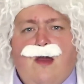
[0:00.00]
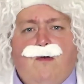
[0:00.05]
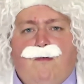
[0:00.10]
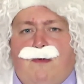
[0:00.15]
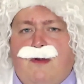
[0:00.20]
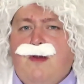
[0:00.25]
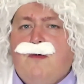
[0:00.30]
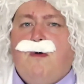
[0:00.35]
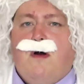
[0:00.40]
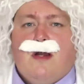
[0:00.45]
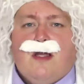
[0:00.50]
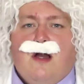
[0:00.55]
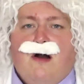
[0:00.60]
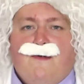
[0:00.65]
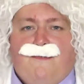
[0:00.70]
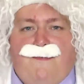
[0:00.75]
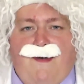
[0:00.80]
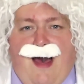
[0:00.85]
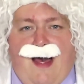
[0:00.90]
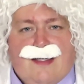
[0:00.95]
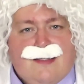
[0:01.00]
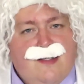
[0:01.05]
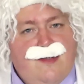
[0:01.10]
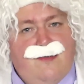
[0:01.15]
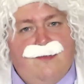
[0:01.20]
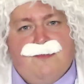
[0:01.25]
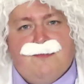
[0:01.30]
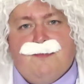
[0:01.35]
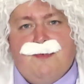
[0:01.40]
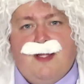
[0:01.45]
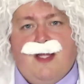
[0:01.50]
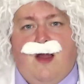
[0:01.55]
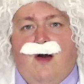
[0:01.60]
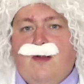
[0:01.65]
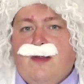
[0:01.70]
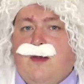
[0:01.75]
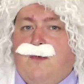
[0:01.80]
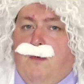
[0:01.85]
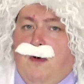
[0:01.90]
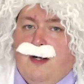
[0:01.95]
When you want to go fast, there is really
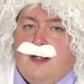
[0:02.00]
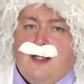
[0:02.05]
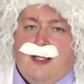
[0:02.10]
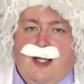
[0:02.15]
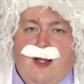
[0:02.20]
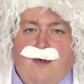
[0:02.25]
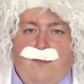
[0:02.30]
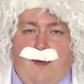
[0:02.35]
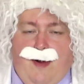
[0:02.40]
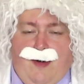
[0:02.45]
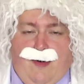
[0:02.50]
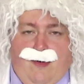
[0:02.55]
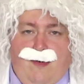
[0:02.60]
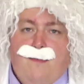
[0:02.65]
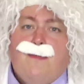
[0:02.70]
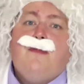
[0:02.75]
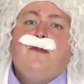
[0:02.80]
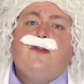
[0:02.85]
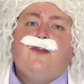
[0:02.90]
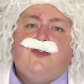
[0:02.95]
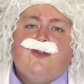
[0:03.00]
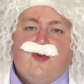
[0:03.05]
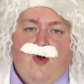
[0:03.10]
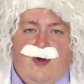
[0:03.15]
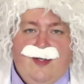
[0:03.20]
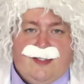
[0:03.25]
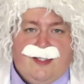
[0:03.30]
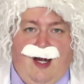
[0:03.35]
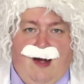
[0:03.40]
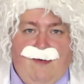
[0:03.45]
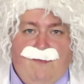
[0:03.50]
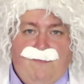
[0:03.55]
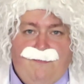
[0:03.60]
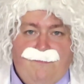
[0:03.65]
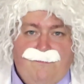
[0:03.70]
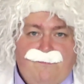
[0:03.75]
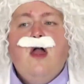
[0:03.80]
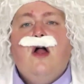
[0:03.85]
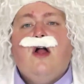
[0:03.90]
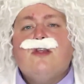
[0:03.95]
only one clear winner, Choice
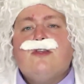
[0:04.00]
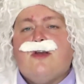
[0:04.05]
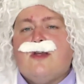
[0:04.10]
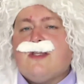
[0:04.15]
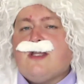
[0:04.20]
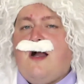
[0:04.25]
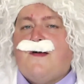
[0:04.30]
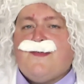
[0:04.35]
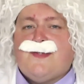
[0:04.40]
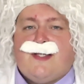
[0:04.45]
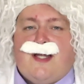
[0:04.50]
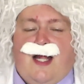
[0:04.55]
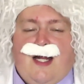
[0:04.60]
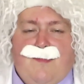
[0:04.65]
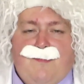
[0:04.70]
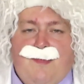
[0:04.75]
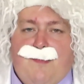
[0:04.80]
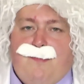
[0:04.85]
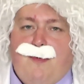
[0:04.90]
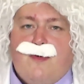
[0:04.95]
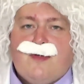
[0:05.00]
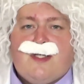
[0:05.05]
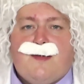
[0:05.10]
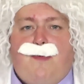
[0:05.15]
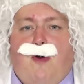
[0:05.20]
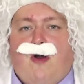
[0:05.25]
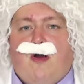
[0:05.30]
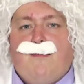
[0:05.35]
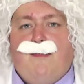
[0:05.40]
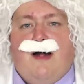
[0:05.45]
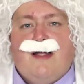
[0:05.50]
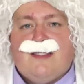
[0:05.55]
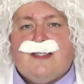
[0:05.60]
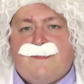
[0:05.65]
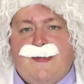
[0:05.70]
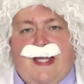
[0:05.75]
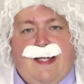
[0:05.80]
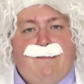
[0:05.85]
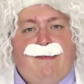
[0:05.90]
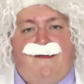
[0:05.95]
Scarf. Choice Scarf is an item that boosts a Pokemon's
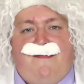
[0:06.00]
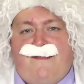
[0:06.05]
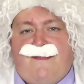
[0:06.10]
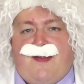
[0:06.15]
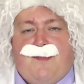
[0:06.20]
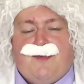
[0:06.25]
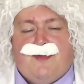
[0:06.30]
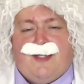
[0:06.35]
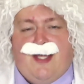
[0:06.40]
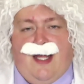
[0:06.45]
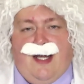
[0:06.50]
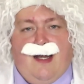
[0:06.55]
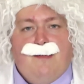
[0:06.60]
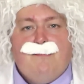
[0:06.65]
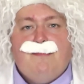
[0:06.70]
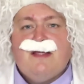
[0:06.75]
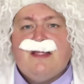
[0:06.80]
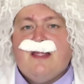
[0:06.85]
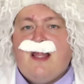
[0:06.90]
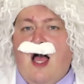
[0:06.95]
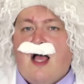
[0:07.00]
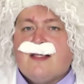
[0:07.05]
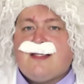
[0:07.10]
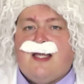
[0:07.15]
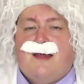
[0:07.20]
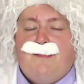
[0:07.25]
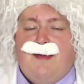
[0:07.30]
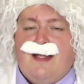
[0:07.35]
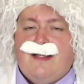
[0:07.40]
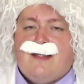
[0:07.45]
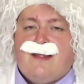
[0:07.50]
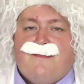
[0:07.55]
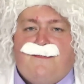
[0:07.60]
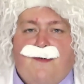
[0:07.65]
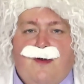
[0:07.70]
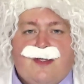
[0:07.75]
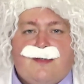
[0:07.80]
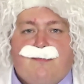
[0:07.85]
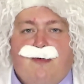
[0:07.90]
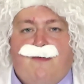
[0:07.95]
speed by 50%, but locks them into the
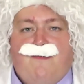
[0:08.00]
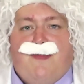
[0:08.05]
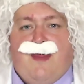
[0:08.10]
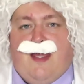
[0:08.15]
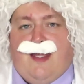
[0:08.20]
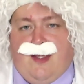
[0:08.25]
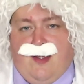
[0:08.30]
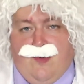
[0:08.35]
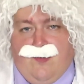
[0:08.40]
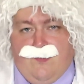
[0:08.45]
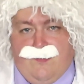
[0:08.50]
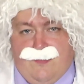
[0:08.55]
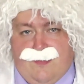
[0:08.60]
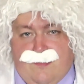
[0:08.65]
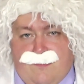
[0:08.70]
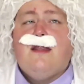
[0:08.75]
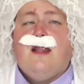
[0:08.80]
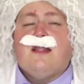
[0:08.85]
first move they use.